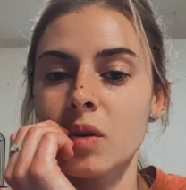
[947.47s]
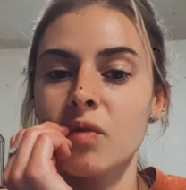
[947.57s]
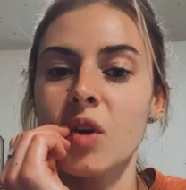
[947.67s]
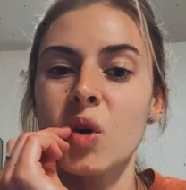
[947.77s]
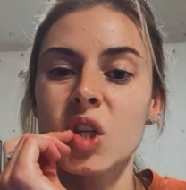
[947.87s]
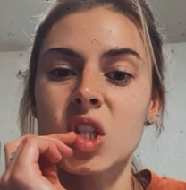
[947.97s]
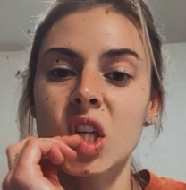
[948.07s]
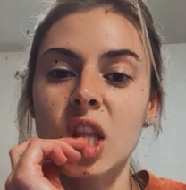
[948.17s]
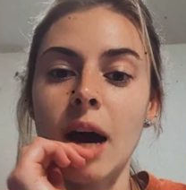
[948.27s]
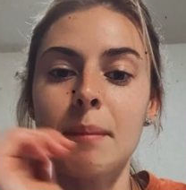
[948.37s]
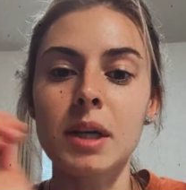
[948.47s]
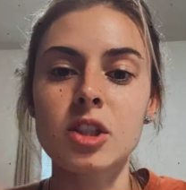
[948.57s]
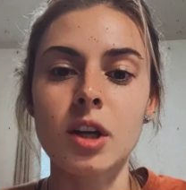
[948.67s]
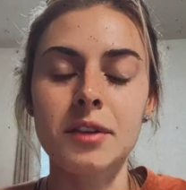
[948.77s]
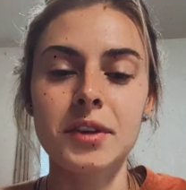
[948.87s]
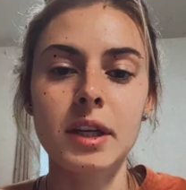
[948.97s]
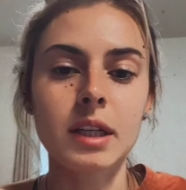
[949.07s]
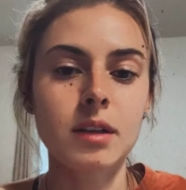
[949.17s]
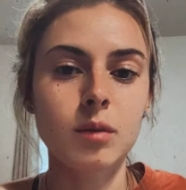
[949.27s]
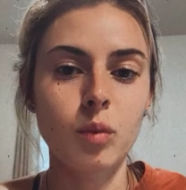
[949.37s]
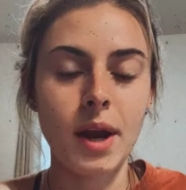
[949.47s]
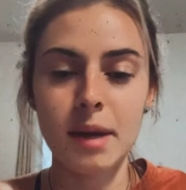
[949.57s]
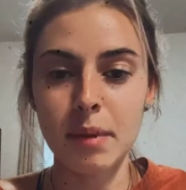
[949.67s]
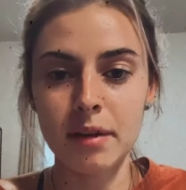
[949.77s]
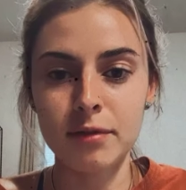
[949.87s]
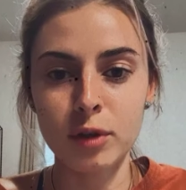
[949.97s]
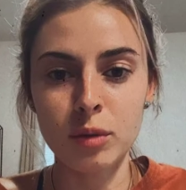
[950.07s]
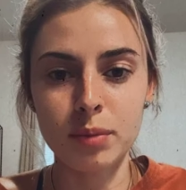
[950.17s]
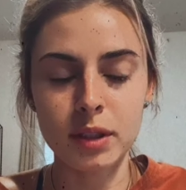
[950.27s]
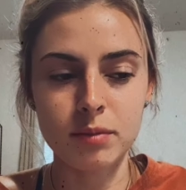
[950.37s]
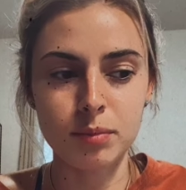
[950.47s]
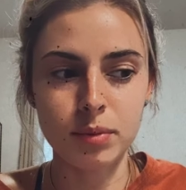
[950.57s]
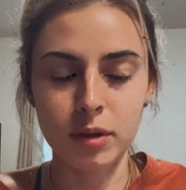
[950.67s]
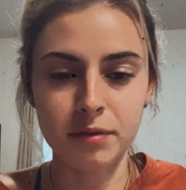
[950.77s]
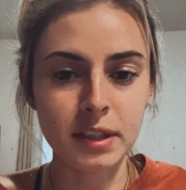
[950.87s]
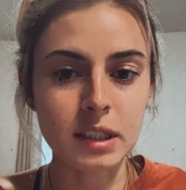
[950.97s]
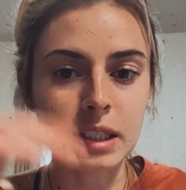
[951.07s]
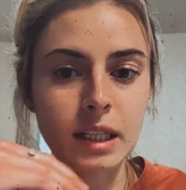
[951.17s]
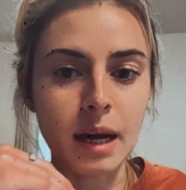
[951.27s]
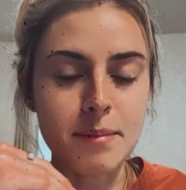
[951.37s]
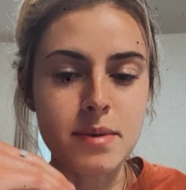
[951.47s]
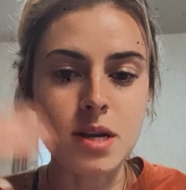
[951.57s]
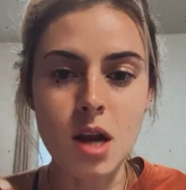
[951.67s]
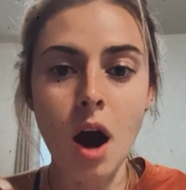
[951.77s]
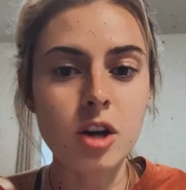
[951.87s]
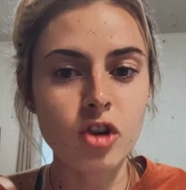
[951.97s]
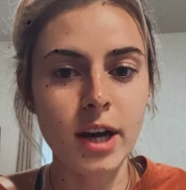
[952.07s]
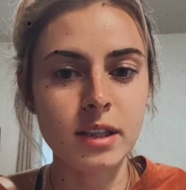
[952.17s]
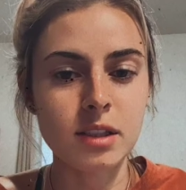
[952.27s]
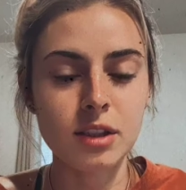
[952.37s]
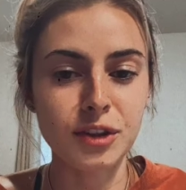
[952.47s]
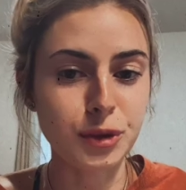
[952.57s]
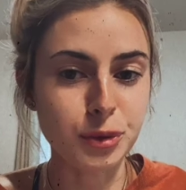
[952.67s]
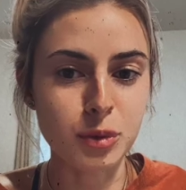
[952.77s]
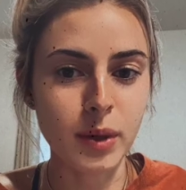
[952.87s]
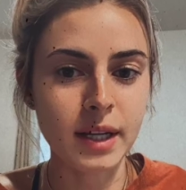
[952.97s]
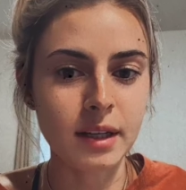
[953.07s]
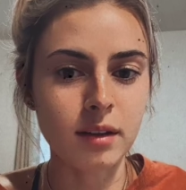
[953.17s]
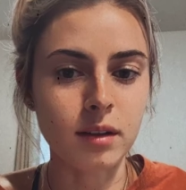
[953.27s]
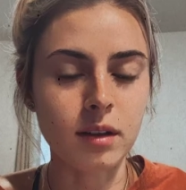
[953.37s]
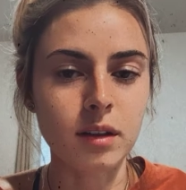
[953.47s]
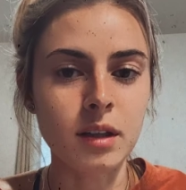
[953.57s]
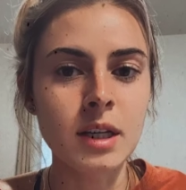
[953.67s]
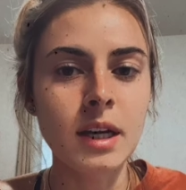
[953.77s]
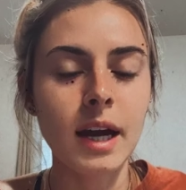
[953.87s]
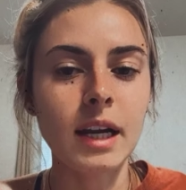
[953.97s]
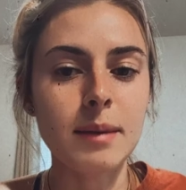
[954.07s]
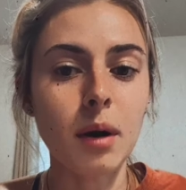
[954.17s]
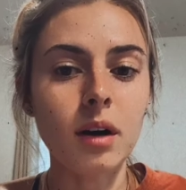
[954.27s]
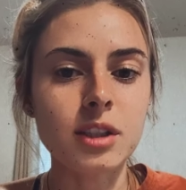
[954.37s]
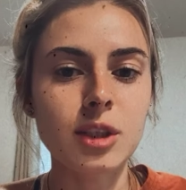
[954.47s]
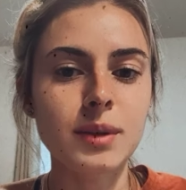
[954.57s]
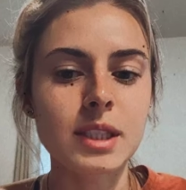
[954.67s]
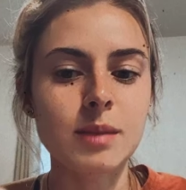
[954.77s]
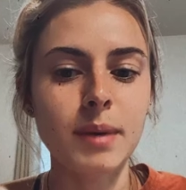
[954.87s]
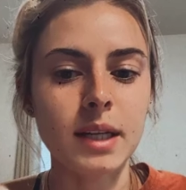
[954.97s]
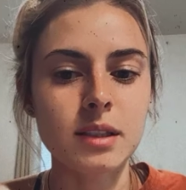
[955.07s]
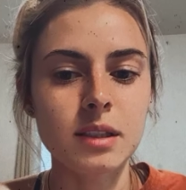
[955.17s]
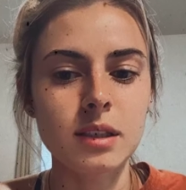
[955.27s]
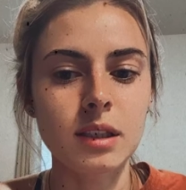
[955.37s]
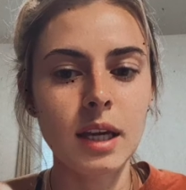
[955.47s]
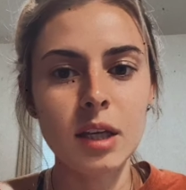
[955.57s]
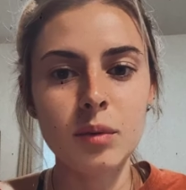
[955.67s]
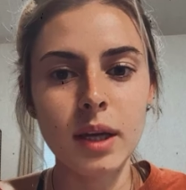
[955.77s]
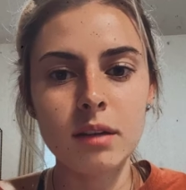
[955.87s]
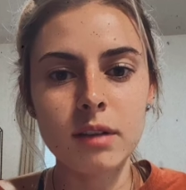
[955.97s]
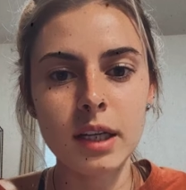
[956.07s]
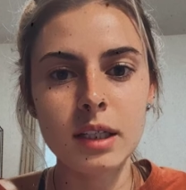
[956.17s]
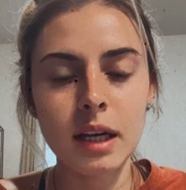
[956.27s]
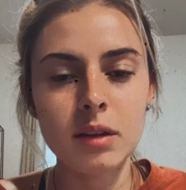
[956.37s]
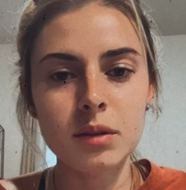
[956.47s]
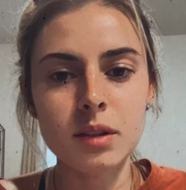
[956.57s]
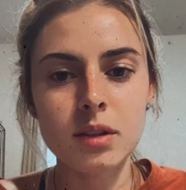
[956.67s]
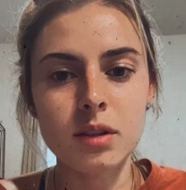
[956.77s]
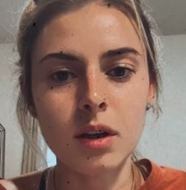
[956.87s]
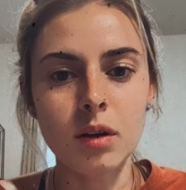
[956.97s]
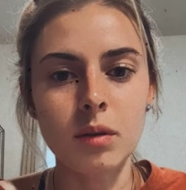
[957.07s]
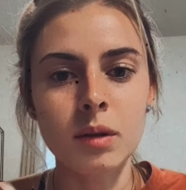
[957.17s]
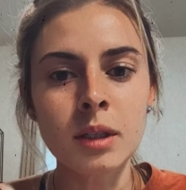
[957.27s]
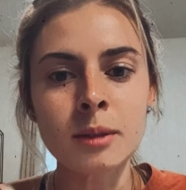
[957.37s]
focusing that much on like weighing my food perfectly. I'm not trying to lose weight at all. And I'm also expecting to gain weight right now. So,